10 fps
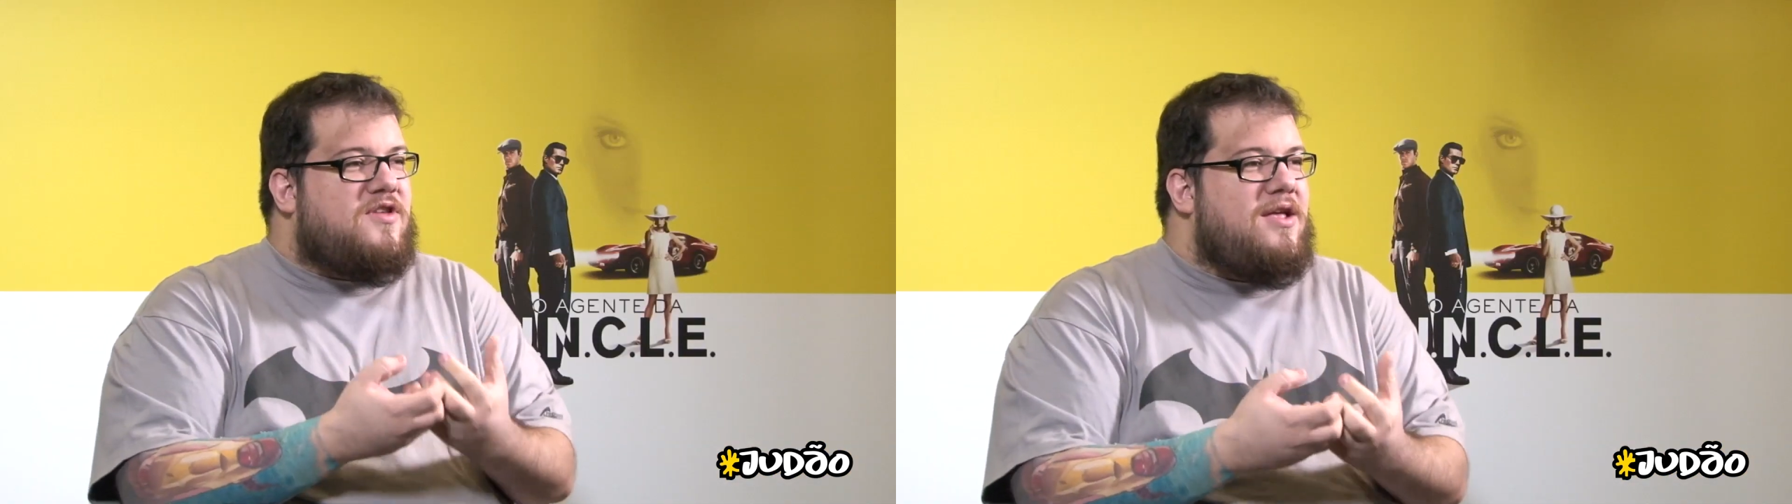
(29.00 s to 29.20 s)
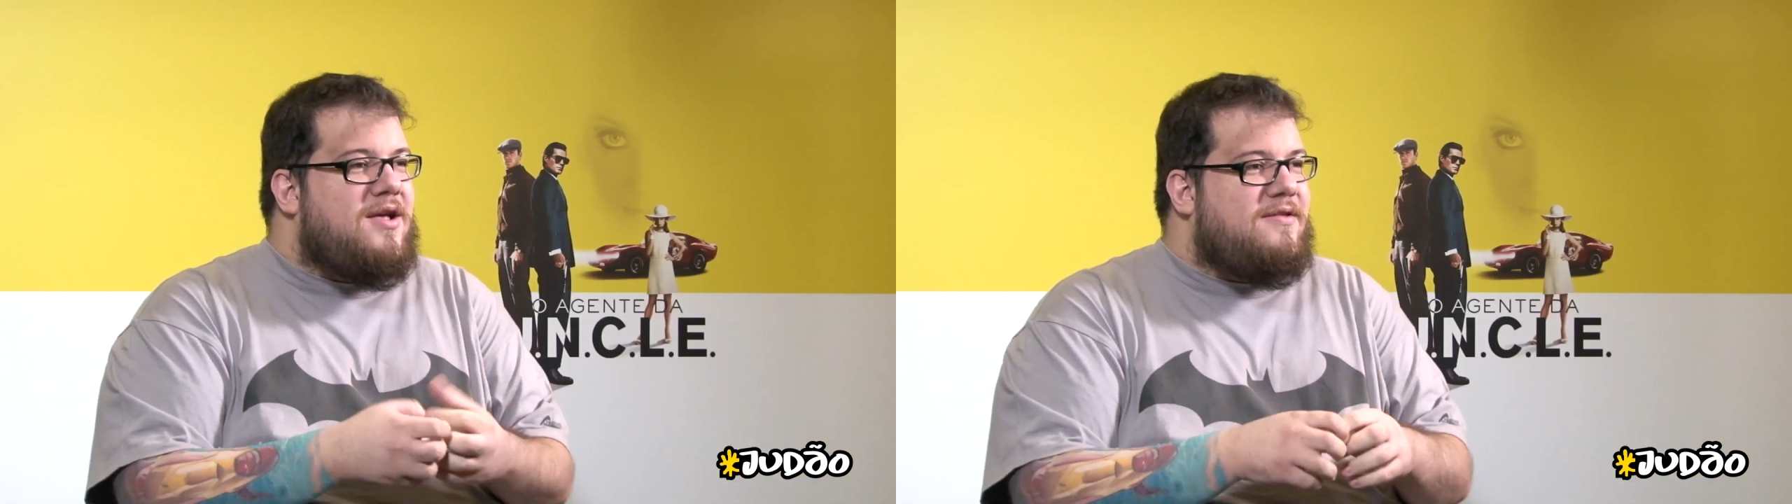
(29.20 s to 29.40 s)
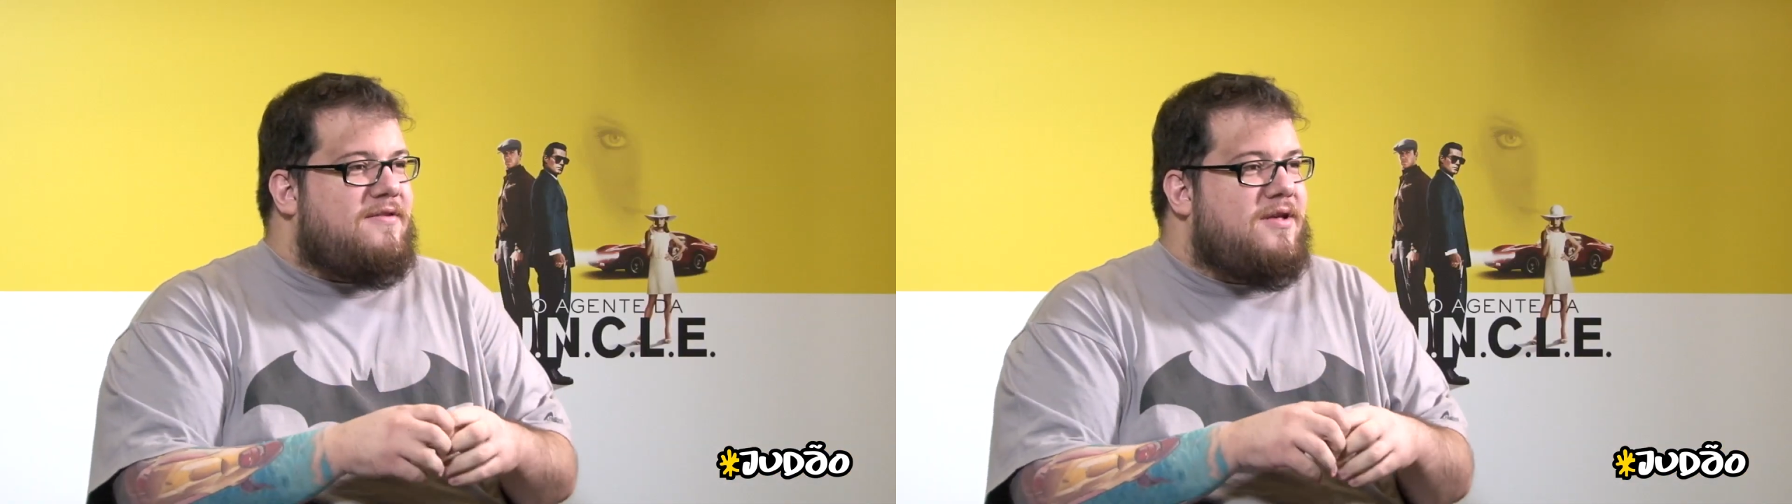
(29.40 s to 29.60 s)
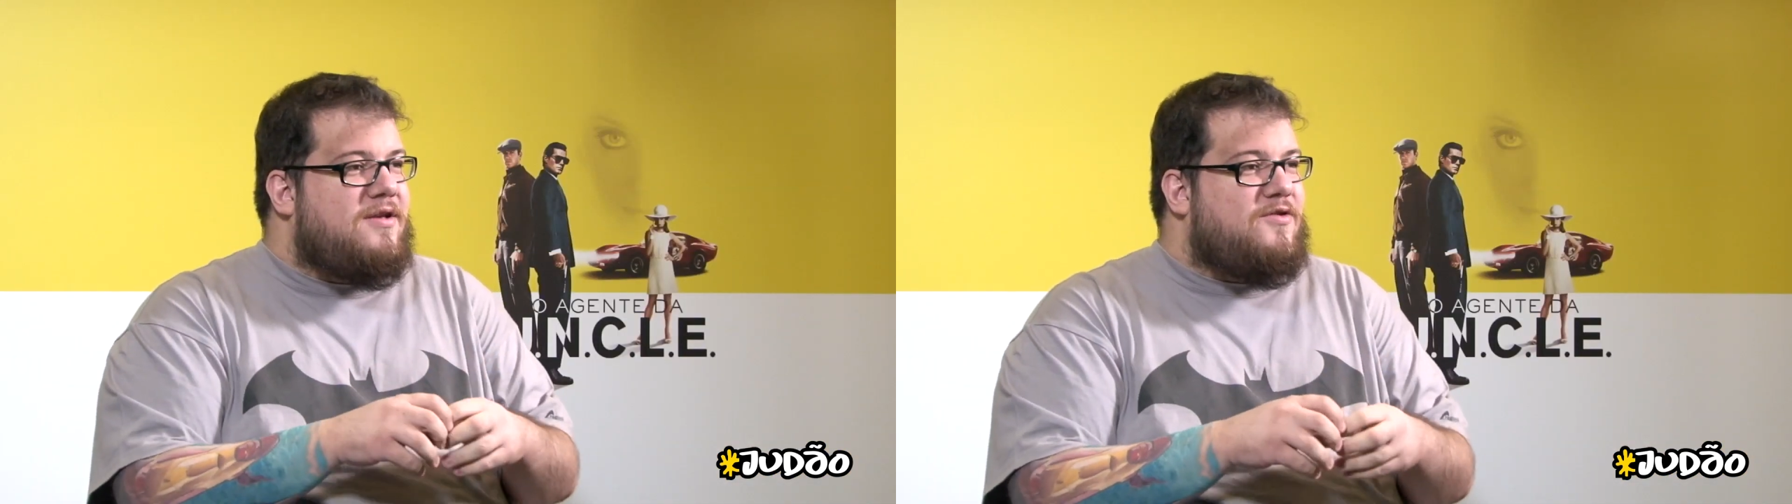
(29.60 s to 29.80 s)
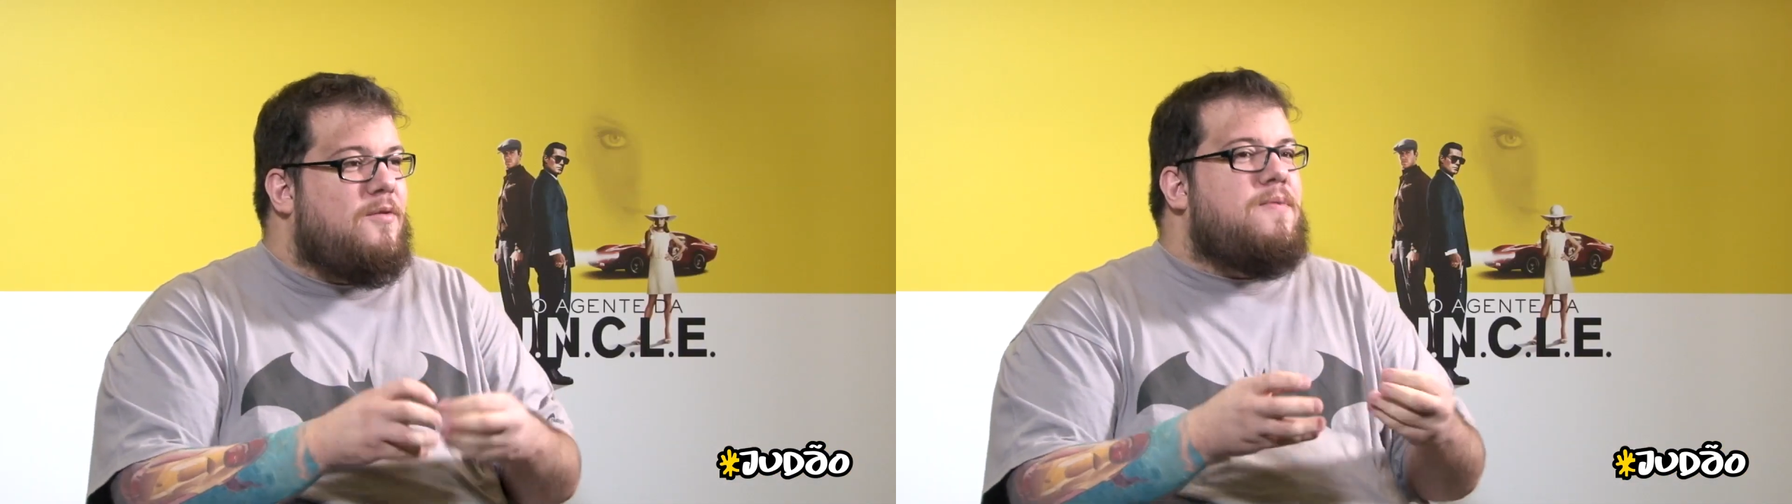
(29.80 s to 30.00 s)
say that's
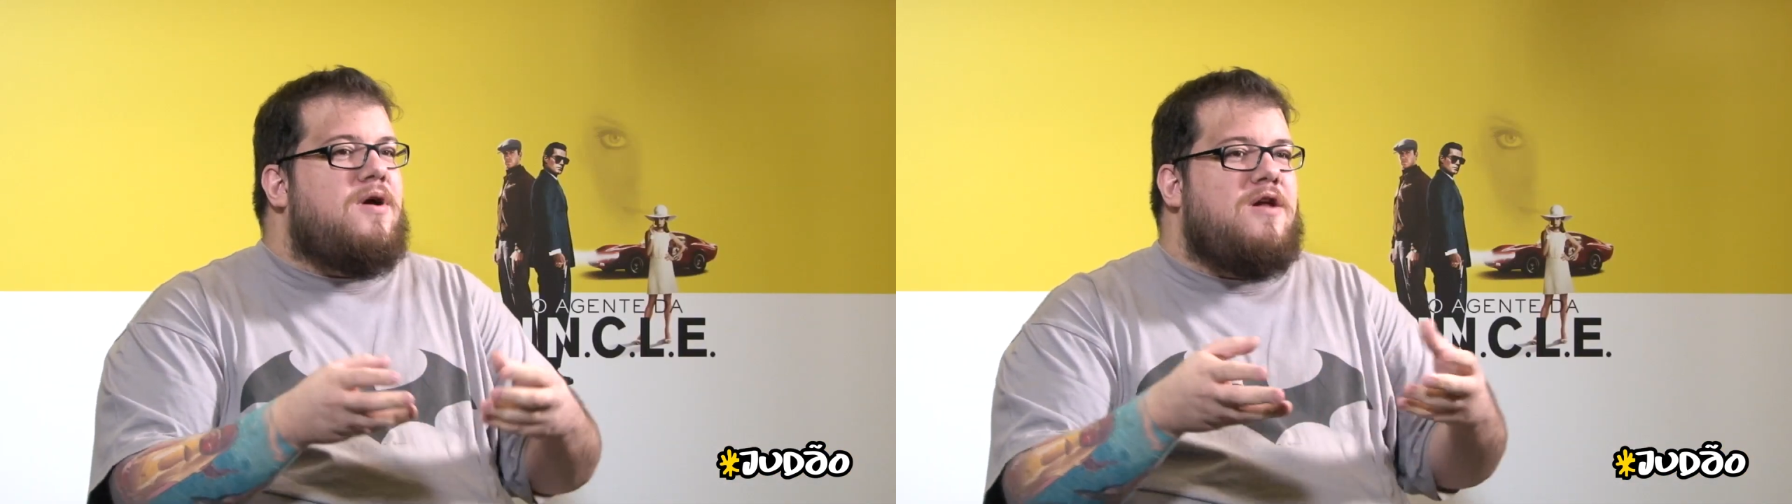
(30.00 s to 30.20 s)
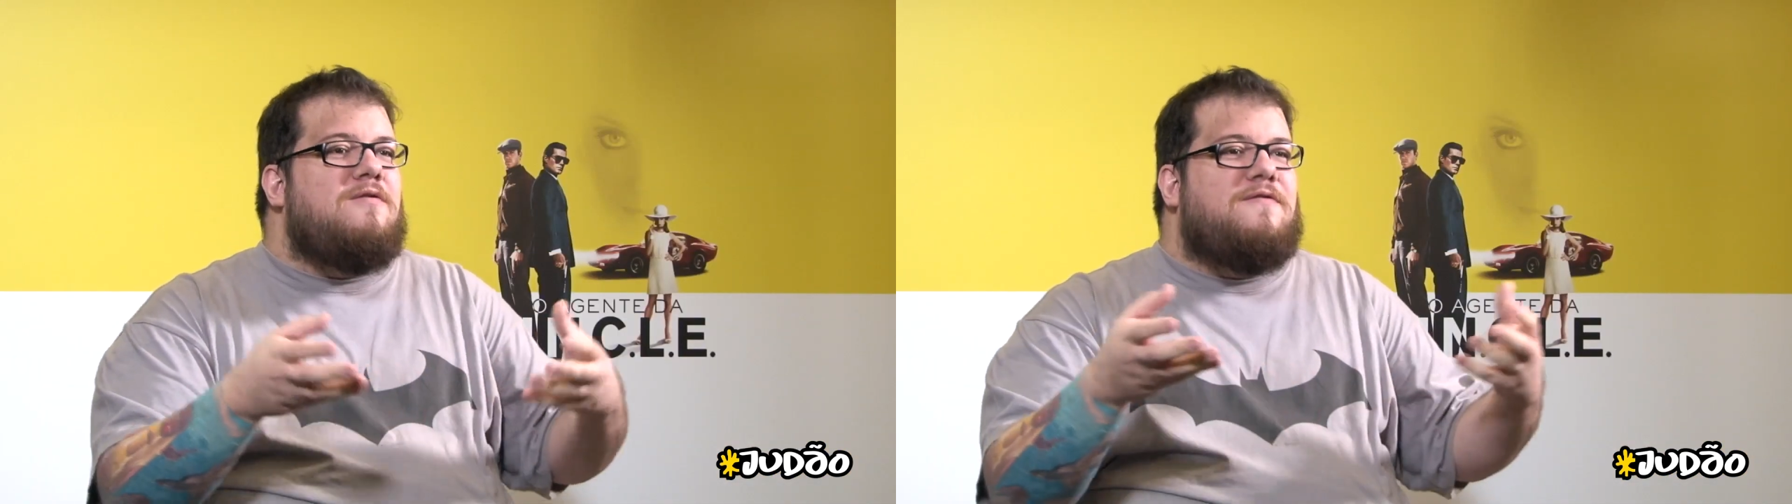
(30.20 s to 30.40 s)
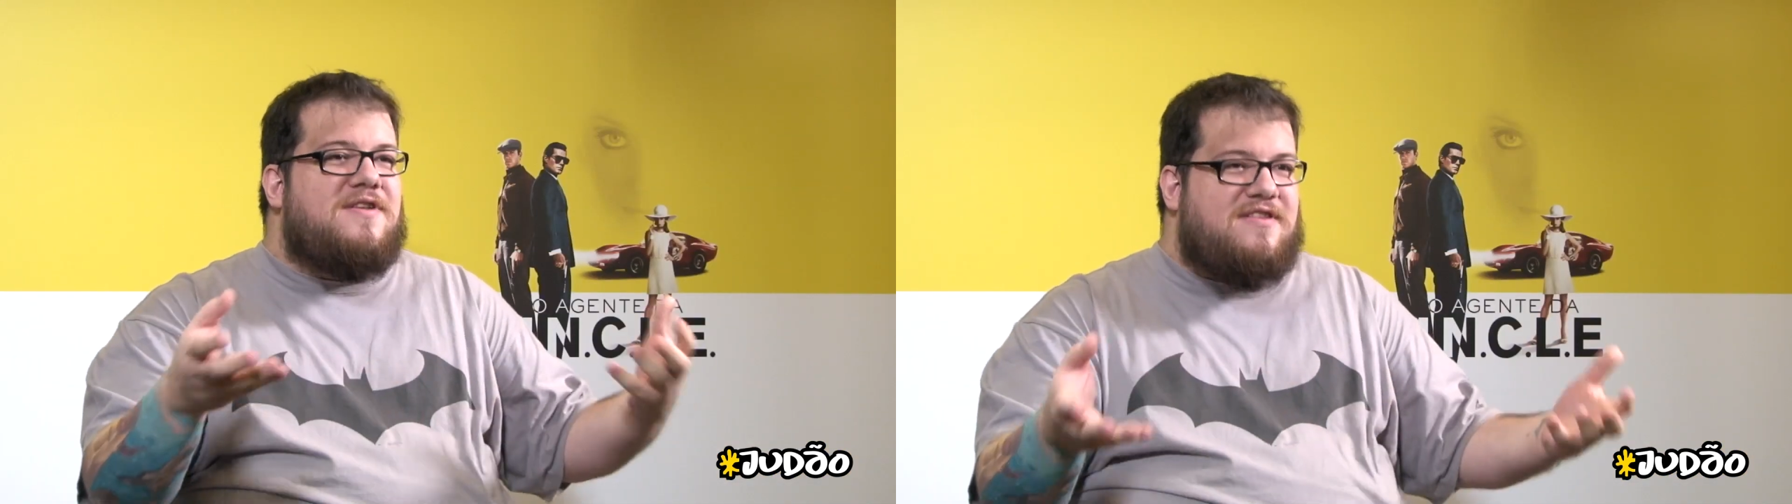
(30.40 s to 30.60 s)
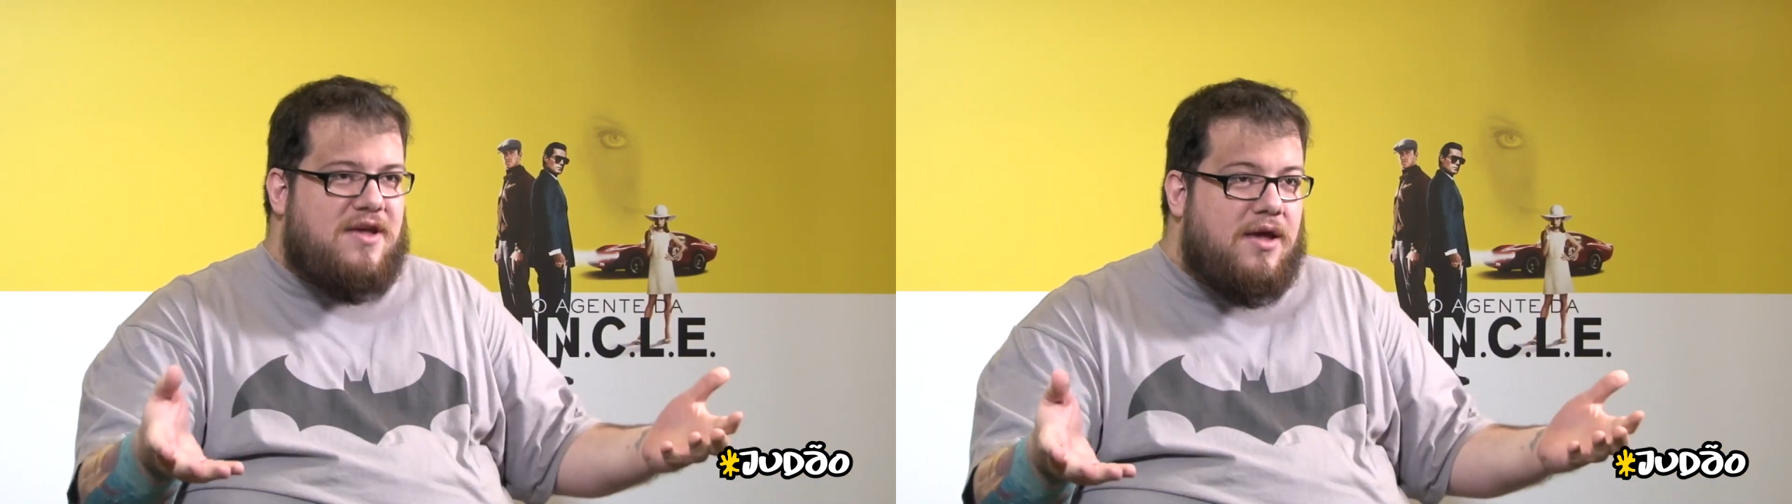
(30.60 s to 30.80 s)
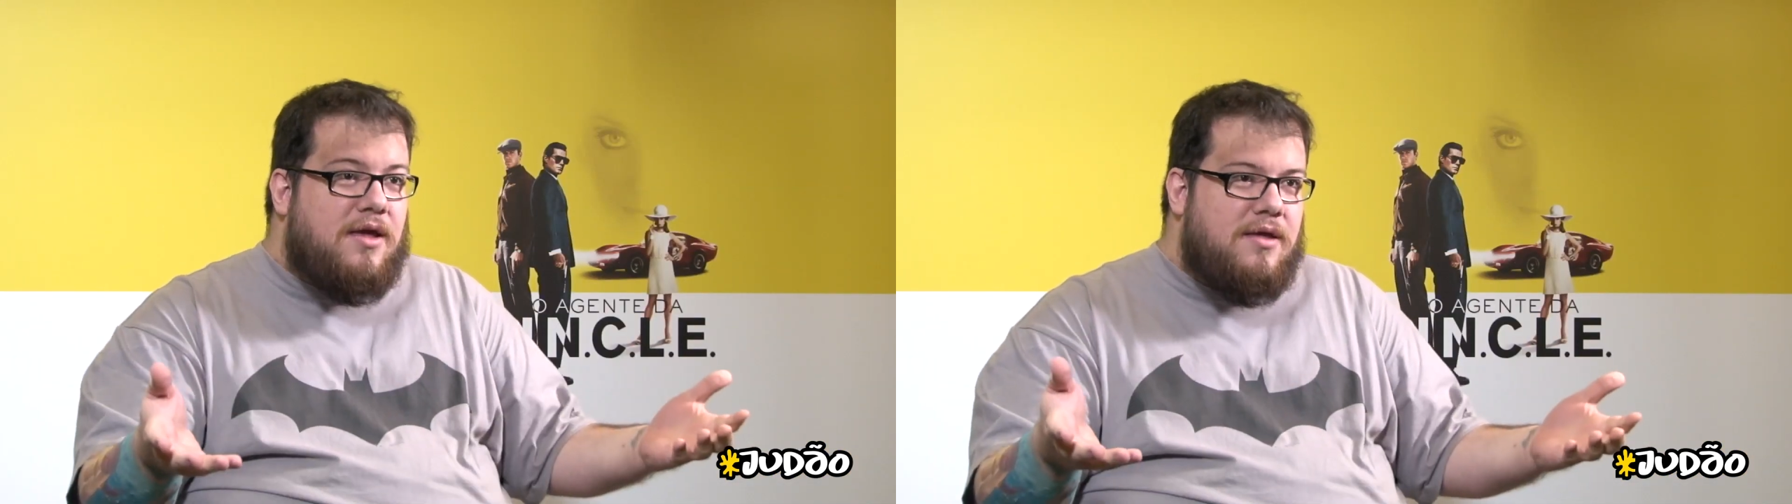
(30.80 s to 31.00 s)
the superhero
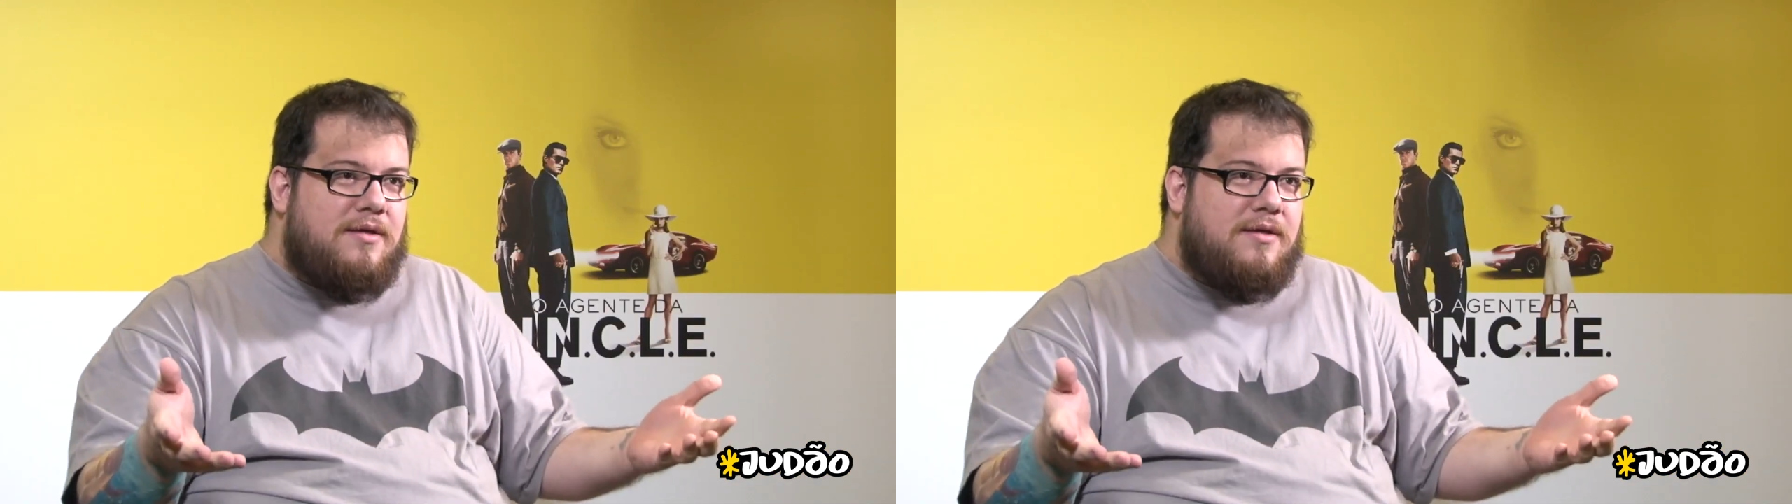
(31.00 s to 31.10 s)
fatigue.